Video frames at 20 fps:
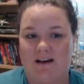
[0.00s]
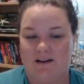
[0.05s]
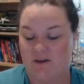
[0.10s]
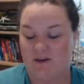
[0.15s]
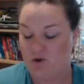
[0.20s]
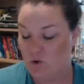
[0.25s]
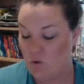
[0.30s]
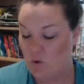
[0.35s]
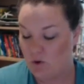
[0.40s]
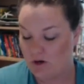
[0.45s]

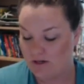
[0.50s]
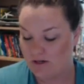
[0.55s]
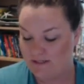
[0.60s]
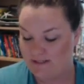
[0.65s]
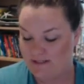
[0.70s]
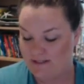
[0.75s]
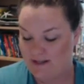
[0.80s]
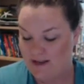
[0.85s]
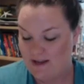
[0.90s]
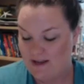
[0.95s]

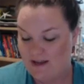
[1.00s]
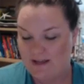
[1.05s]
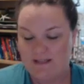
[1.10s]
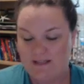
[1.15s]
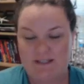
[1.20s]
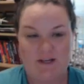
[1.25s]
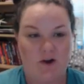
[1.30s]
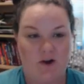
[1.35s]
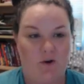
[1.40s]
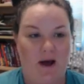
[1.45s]
course.
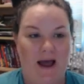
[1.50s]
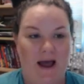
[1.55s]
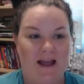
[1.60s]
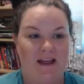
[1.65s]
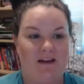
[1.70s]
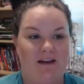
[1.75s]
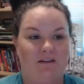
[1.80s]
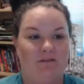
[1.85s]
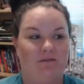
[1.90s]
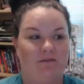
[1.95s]
So I
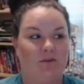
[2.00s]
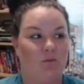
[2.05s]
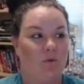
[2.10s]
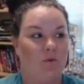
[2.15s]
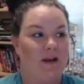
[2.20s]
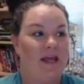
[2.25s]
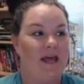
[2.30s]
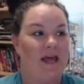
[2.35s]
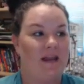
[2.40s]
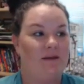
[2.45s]
have
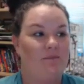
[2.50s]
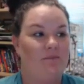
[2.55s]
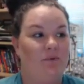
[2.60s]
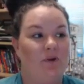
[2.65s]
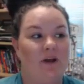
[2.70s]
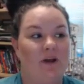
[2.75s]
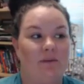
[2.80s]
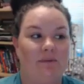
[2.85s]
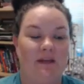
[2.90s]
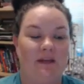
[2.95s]
went ahead and put
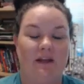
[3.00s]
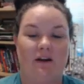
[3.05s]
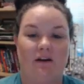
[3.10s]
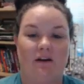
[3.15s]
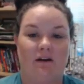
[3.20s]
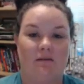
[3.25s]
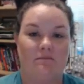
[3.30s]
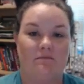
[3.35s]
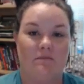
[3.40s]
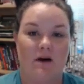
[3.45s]
up
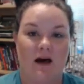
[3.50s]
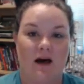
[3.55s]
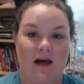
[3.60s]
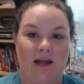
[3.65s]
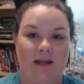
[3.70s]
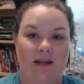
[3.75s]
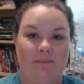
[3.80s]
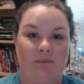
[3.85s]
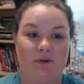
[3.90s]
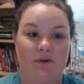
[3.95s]
here
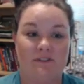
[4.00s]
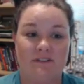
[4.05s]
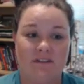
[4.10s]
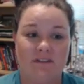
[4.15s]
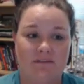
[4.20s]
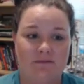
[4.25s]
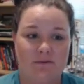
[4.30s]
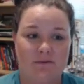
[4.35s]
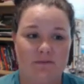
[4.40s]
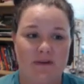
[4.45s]
my personal
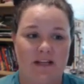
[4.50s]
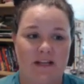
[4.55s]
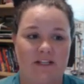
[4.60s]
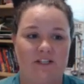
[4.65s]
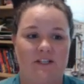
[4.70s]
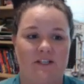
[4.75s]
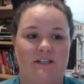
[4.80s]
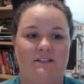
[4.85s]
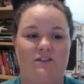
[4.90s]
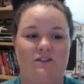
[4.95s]

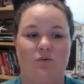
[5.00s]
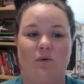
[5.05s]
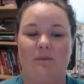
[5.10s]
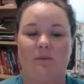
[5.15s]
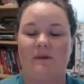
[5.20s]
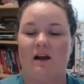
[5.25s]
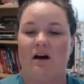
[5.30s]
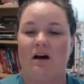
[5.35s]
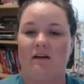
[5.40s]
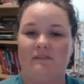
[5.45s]
information, so where
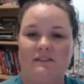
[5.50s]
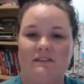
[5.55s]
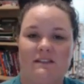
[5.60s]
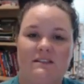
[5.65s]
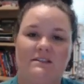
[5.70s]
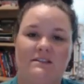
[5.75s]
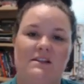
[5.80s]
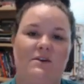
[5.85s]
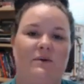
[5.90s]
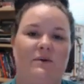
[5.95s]
my office
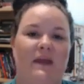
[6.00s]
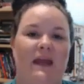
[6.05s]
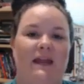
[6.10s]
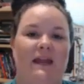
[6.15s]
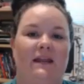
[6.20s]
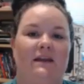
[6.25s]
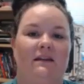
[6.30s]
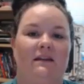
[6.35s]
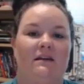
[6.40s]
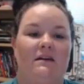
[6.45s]
is
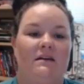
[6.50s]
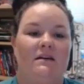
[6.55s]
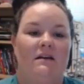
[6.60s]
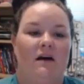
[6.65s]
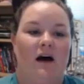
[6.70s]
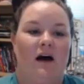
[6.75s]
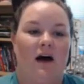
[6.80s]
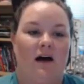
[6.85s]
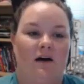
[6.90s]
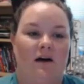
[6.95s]
located,
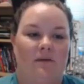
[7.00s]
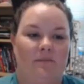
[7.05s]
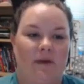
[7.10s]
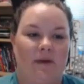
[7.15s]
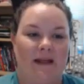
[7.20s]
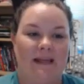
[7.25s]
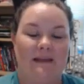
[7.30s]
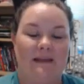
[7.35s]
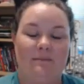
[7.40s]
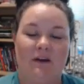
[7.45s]

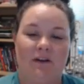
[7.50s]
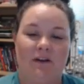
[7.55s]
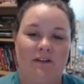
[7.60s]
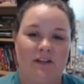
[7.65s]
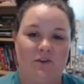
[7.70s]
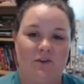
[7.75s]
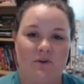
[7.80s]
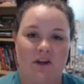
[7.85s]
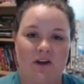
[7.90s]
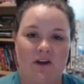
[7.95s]
my email that
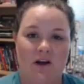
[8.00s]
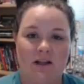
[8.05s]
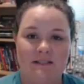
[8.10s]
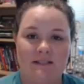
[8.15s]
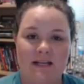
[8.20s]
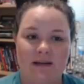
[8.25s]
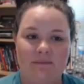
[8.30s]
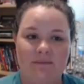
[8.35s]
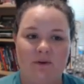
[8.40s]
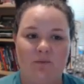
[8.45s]
you can
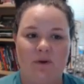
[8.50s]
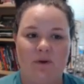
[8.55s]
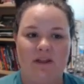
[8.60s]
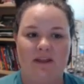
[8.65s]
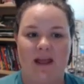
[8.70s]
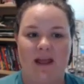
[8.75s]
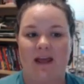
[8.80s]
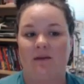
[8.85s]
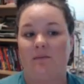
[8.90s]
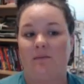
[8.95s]
contact me with,
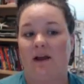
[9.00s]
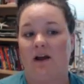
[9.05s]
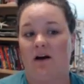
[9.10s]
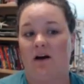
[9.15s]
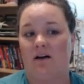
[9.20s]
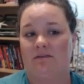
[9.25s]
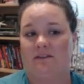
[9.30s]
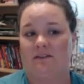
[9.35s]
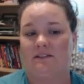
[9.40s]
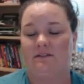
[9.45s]
and my
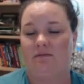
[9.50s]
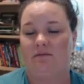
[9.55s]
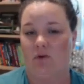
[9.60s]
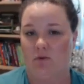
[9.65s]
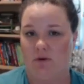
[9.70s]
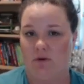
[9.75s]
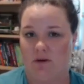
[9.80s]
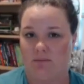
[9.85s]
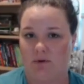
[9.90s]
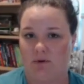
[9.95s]
office
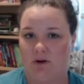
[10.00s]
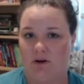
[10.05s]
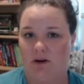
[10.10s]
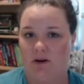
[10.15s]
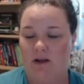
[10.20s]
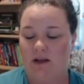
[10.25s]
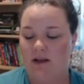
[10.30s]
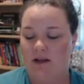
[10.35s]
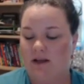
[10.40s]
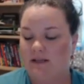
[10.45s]
phone number.
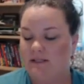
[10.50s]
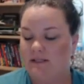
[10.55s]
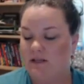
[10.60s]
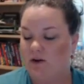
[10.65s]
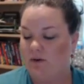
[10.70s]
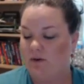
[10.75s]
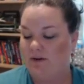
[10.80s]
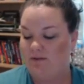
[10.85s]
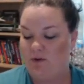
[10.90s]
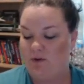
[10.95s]

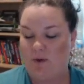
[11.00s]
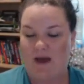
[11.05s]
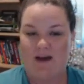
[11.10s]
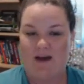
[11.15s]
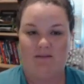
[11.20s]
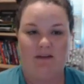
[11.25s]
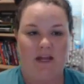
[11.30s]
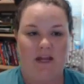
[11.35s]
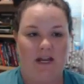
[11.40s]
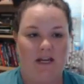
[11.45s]
So if you
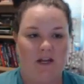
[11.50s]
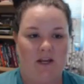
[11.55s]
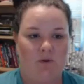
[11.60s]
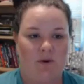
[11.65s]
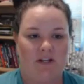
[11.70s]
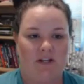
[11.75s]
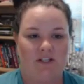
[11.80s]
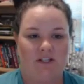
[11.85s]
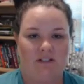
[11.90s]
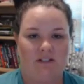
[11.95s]
have any
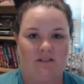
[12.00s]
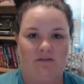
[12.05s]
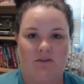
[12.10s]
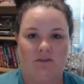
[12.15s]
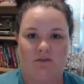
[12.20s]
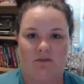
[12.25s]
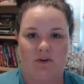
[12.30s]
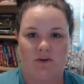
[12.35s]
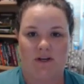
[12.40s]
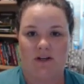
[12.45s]
questions,
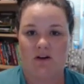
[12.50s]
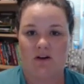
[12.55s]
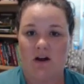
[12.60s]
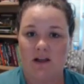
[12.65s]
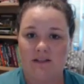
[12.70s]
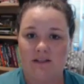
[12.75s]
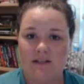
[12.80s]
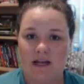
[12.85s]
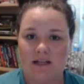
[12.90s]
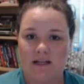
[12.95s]
feel free to
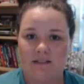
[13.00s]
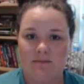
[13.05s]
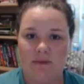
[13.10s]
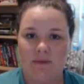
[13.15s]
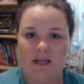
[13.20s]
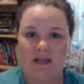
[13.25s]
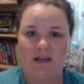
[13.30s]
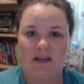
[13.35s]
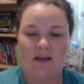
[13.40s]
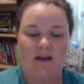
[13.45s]
contact
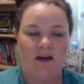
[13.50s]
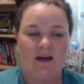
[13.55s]
me.